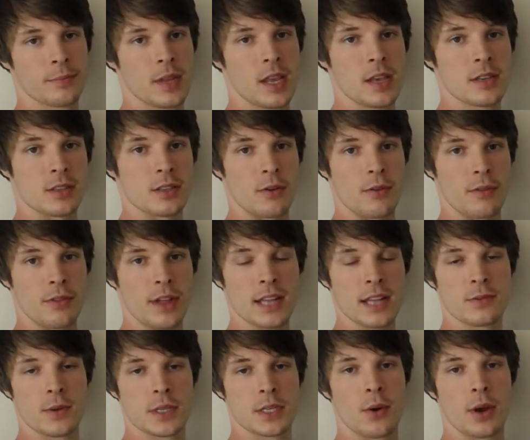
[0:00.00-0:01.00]
So that's
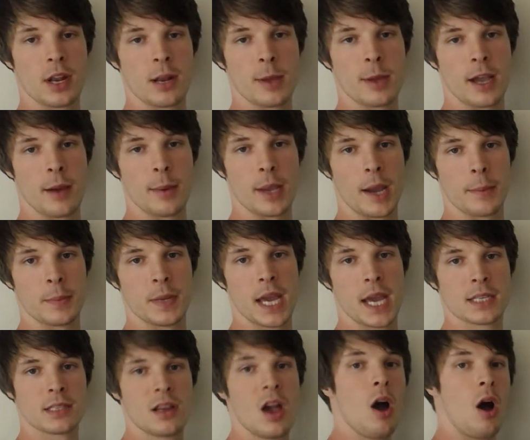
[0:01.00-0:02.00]
what's going to be coming up
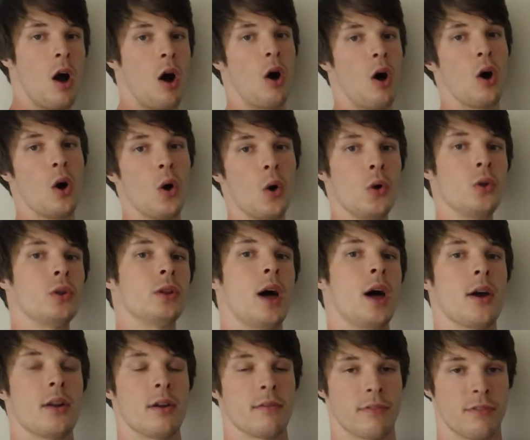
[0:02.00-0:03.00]
next, a whole
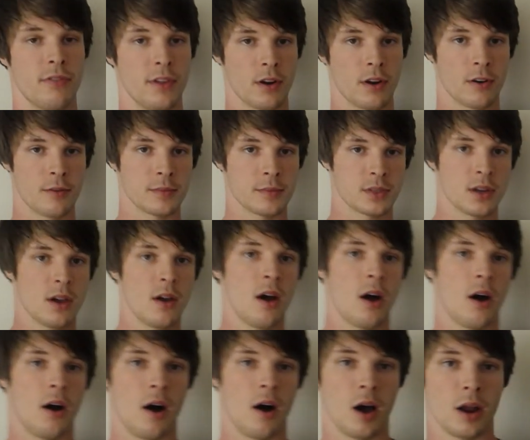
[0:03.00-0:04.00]
lot of theorems
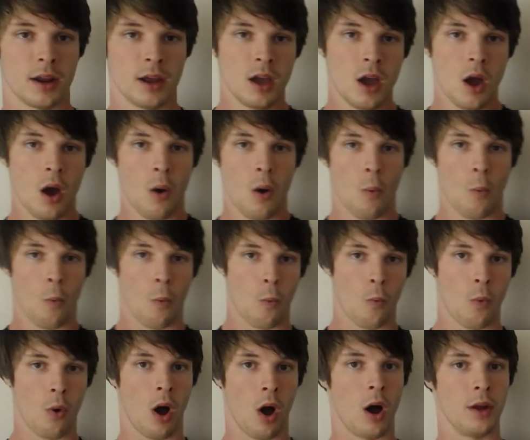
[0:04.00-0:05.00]
on
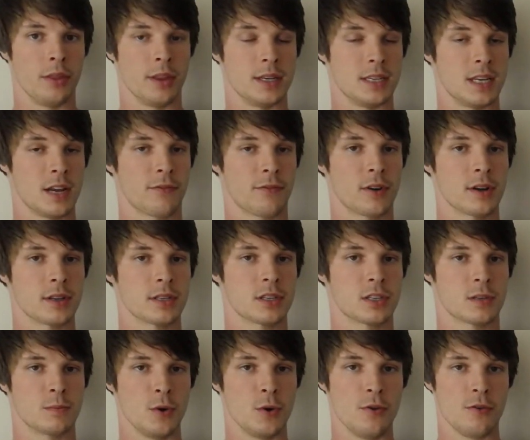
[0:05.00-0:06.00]
the different
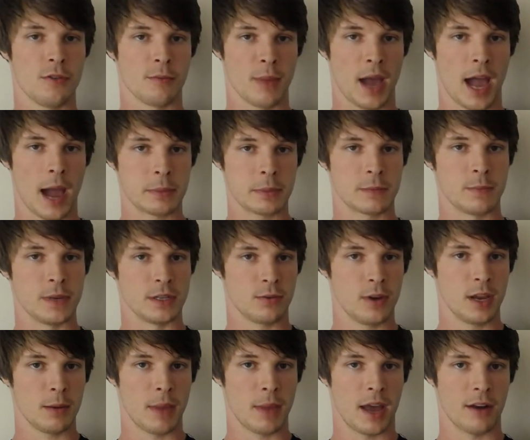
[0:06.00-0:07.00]
smooth maps
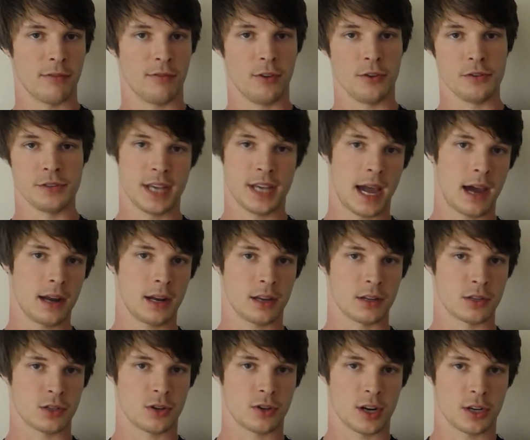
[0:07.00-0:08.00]
between manifolds, how to
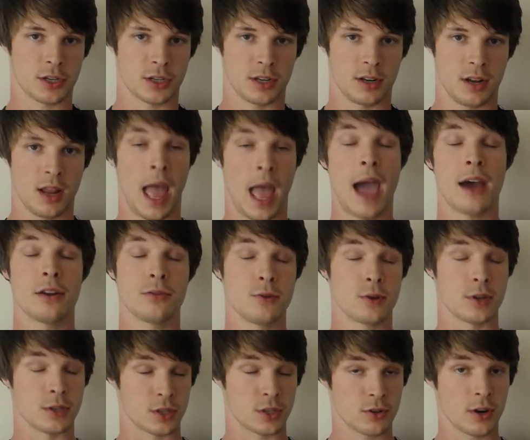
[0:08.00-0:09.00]
construct
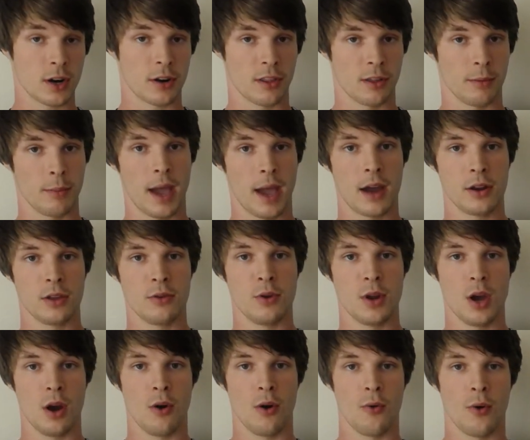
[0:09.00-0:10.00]
them, how do you
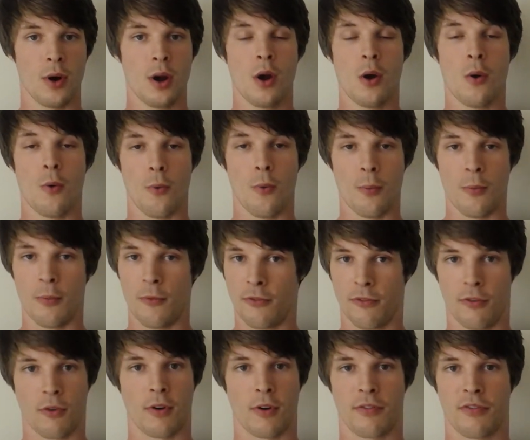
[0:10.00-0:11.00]
know
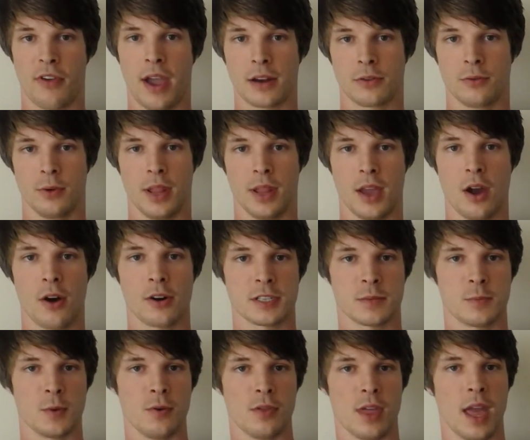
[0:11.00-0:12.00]
for a fact when they are
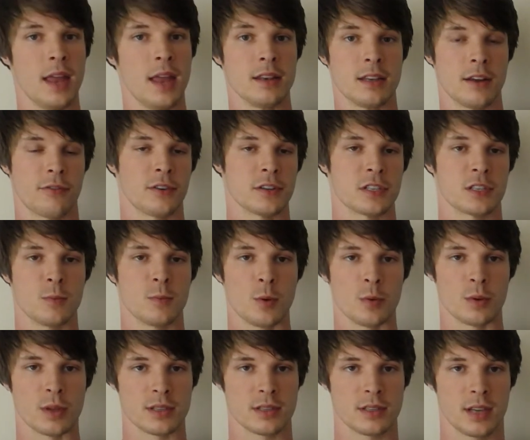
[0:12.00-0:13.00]
smooth, and different
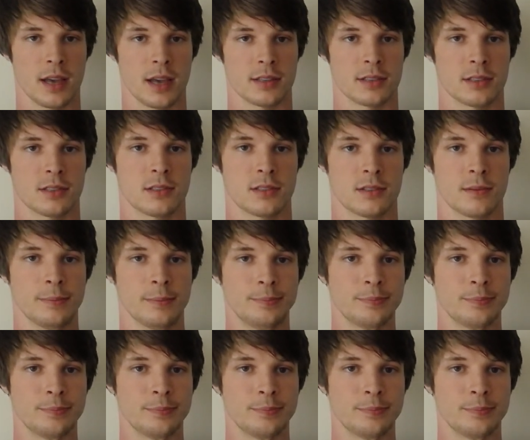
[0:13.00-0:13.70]
smoothness tests.